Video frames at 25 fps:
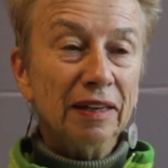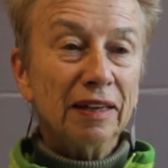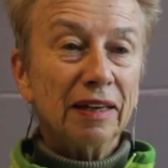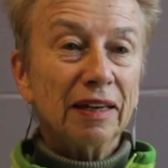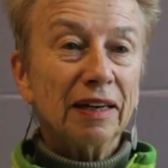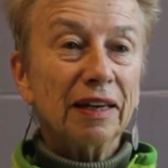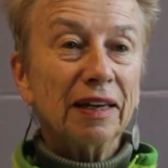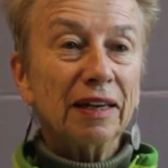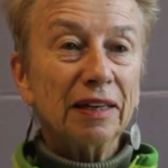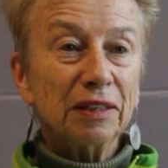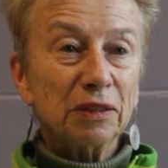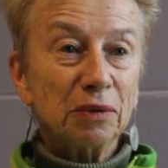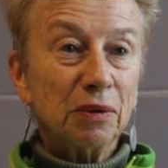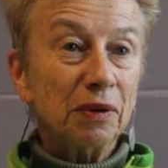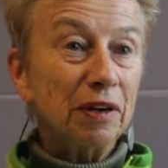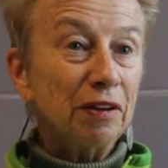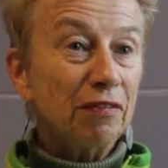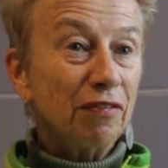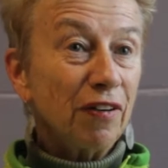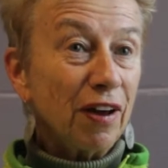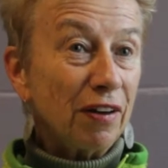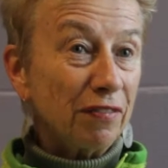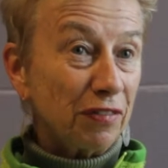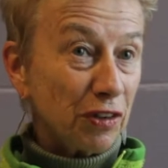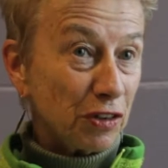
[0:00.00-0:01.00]
And
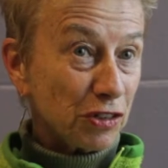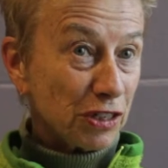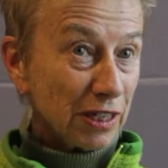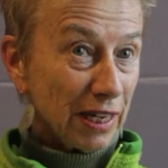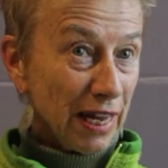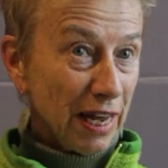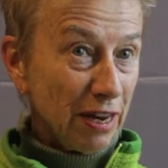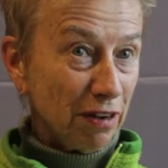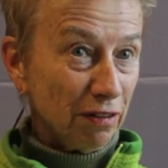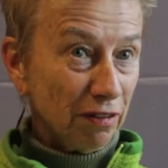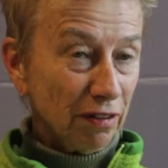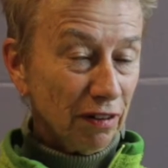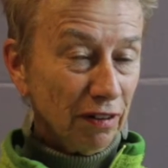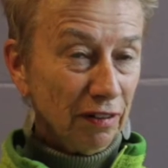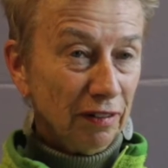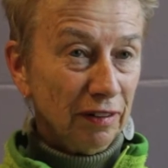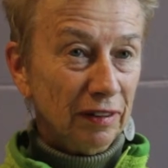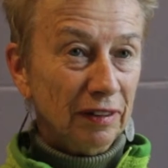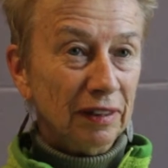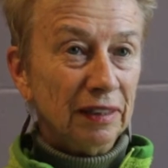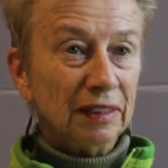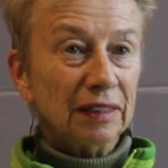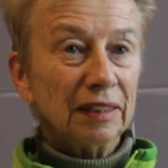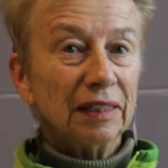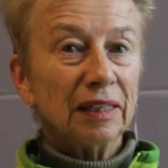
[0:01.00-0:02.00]
25 years later,
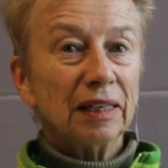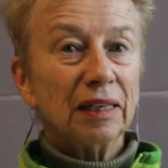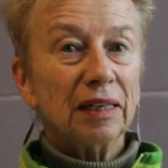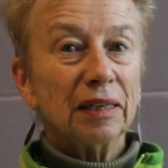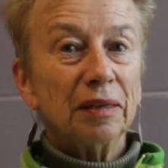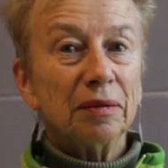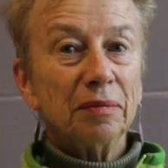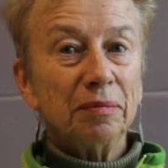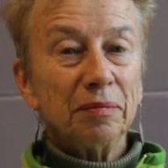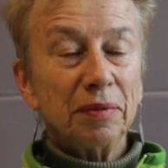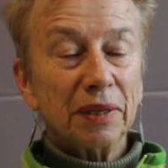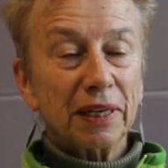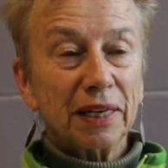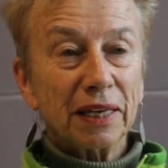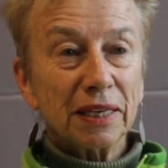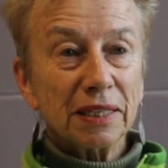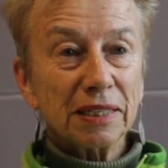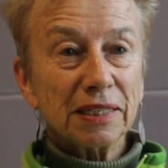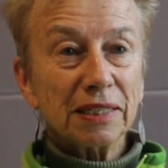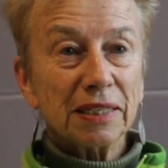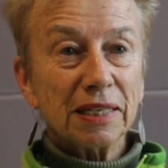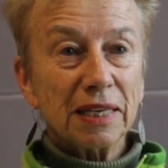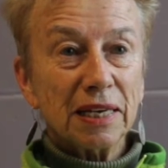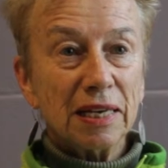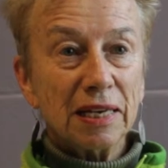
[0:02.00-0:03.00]
um,
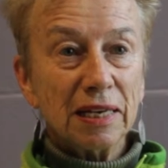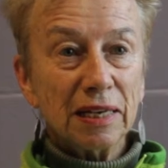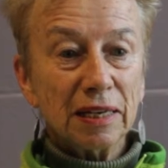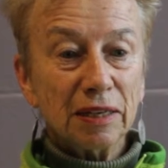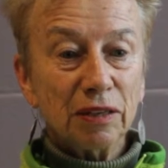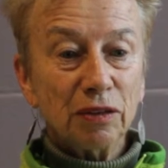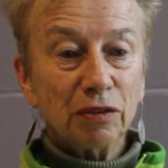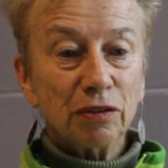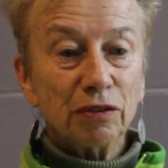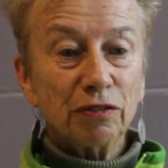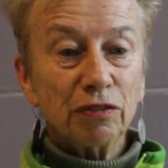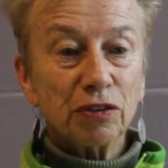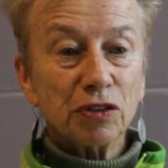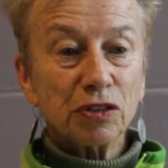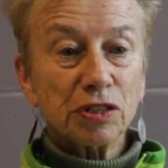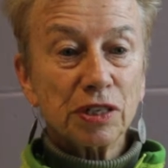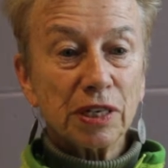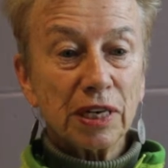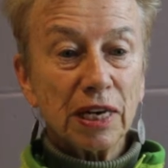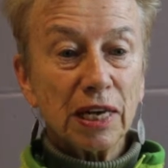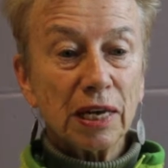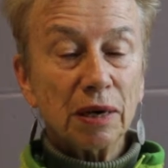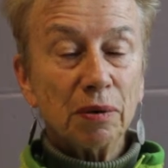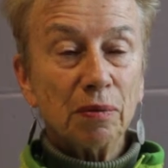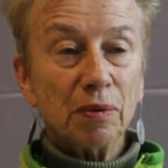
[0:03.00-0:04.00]
because the uh,
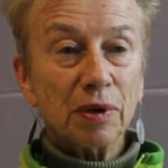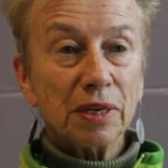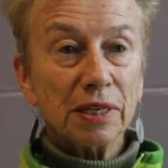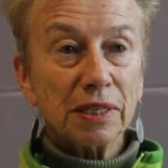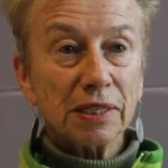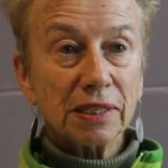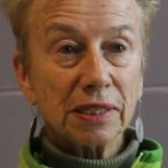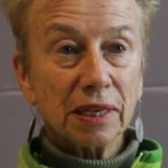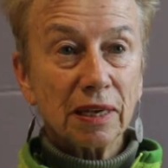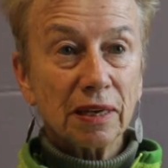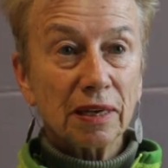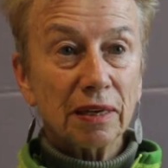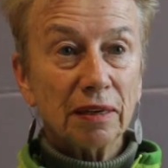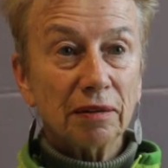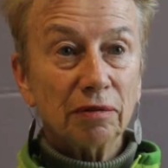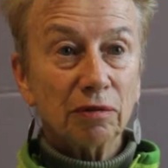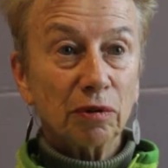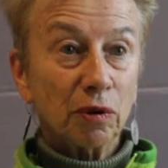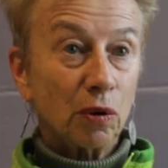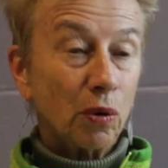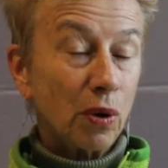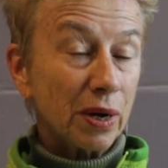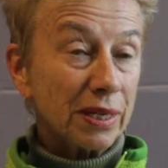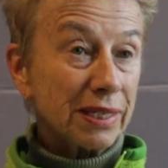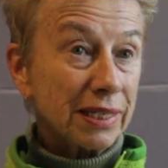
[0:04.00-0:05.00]
university was uh,
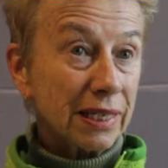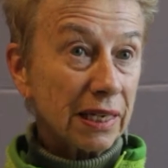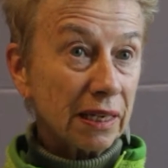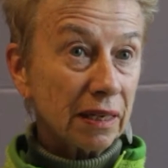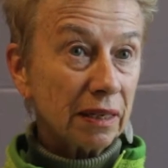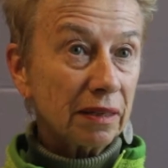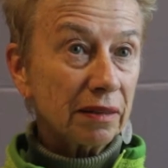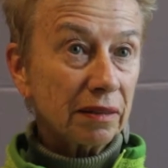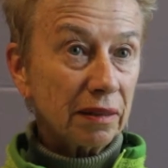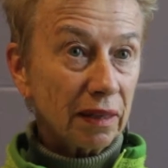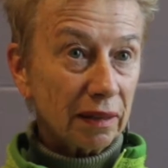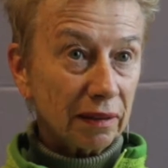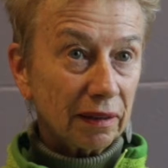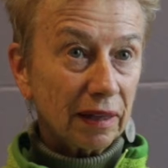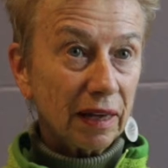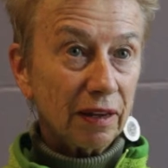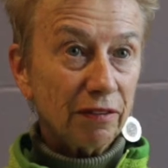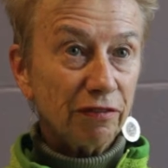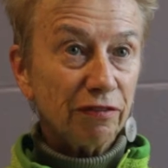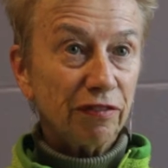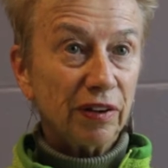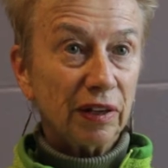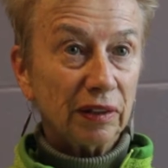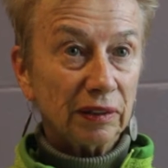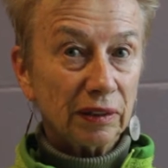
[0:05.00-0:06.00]
requesting it, that
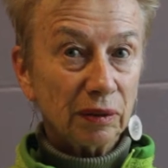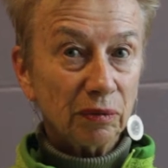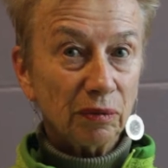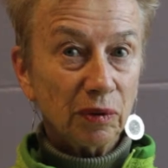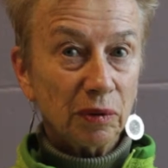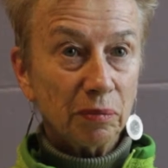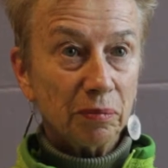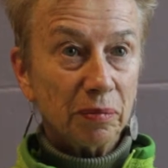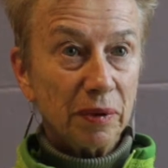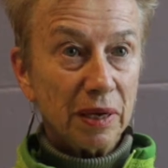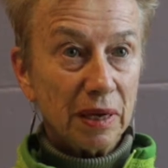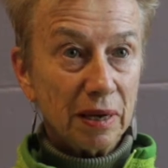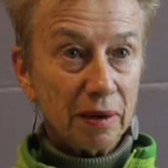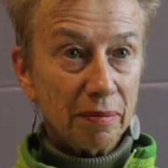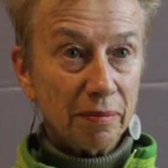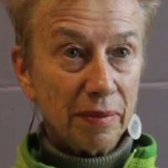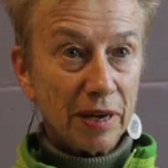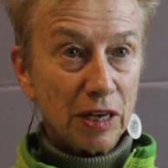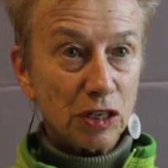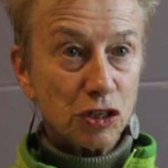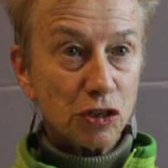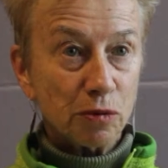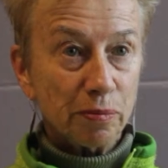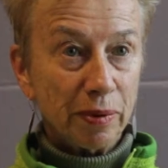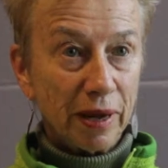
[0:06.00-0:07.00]
they felt it would be a
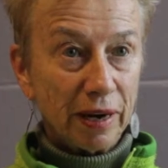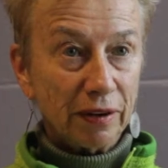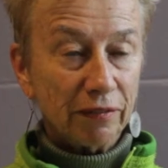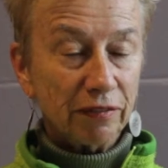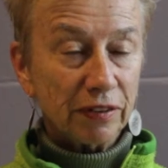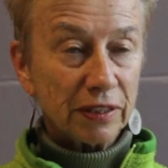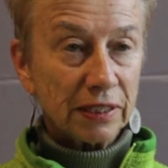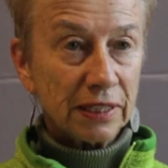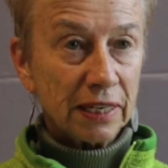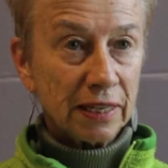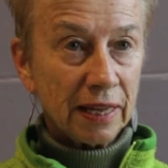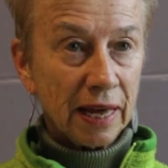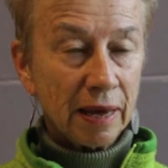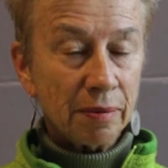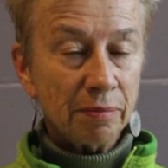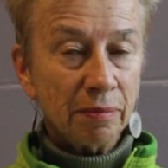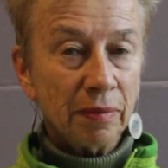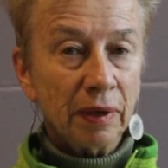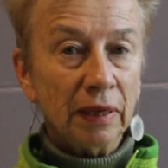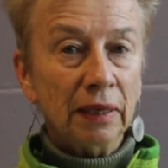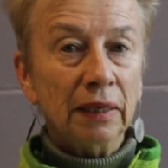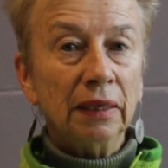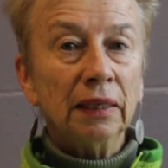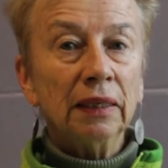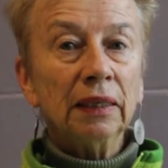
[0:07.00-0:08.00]
major benefit to them,
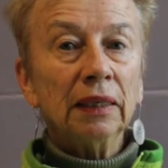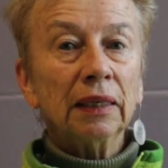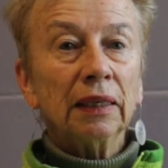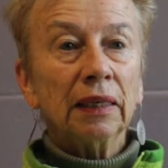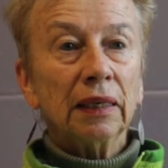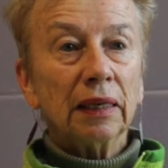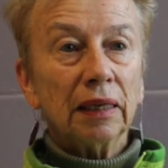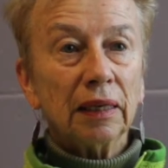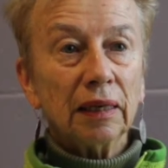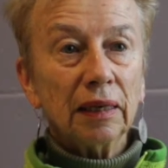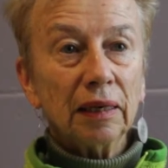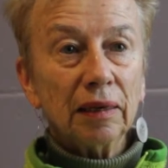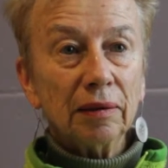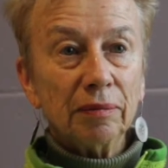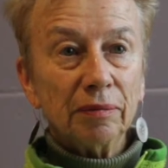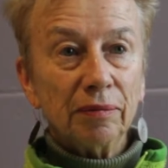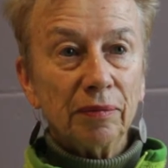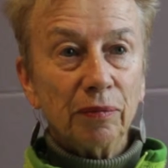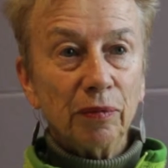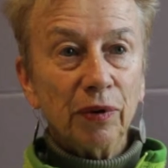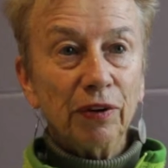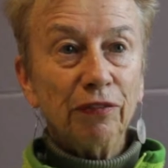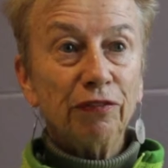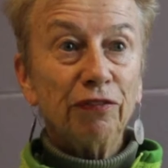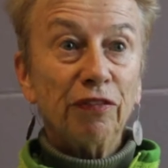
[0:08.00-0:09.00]

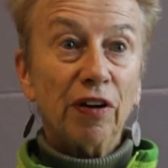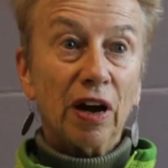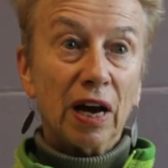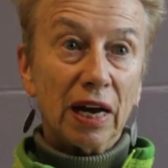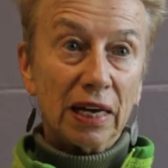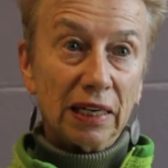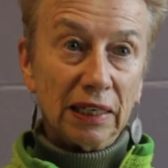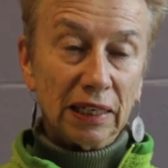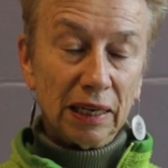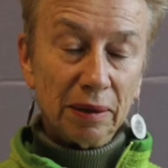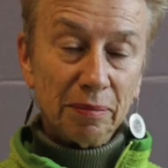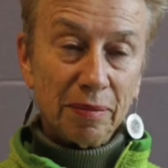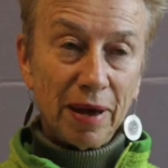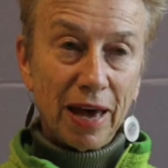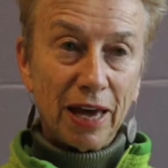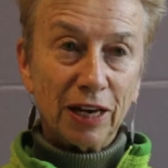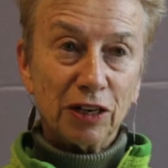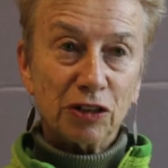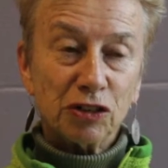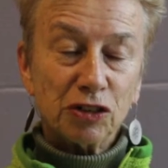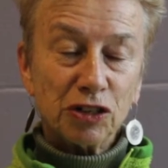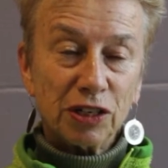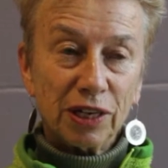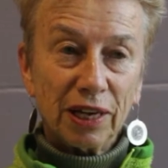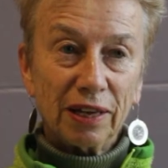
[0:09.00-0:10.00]
um, we finally
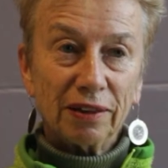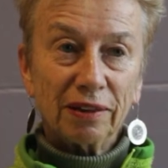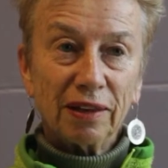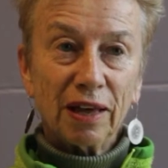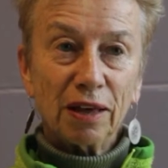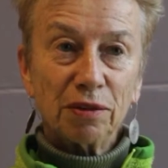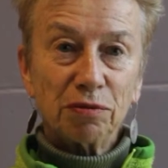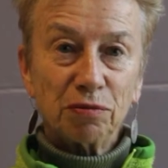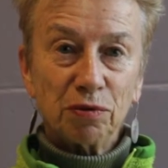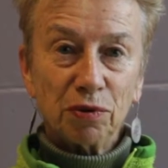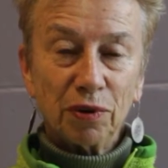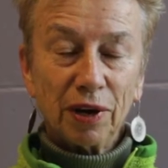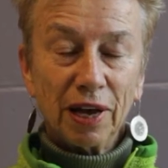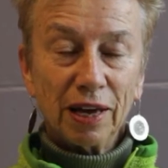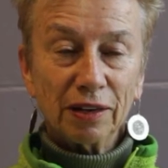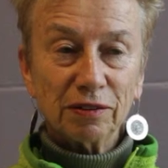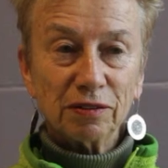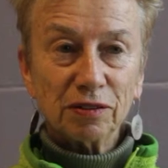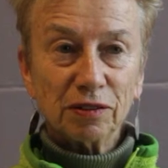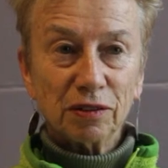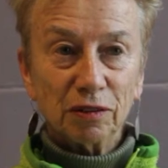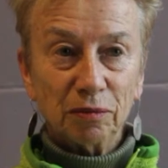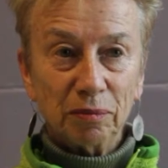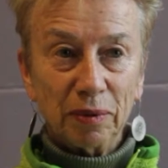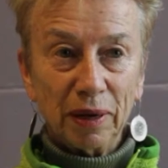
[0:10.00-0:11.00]
managed to get that through
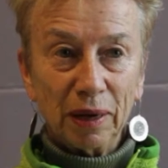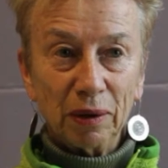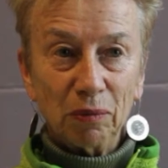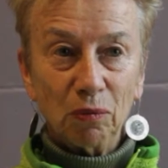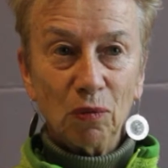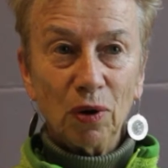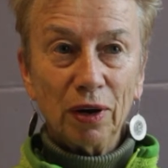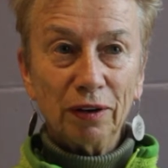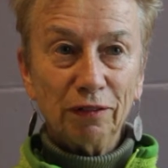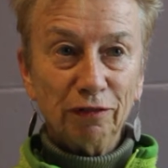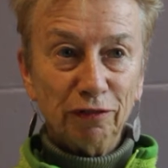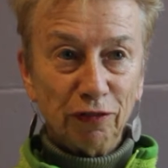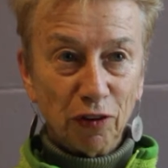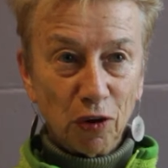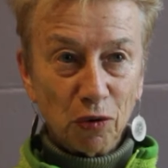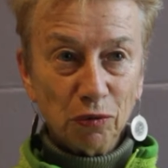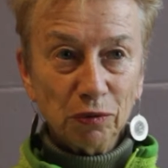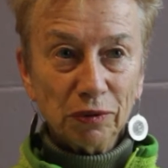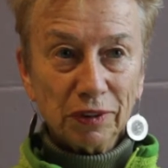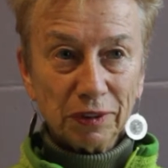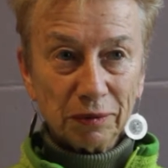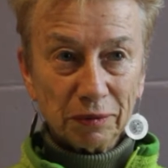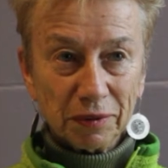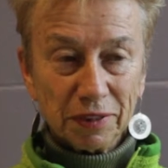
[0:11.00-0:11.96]
council by one vote.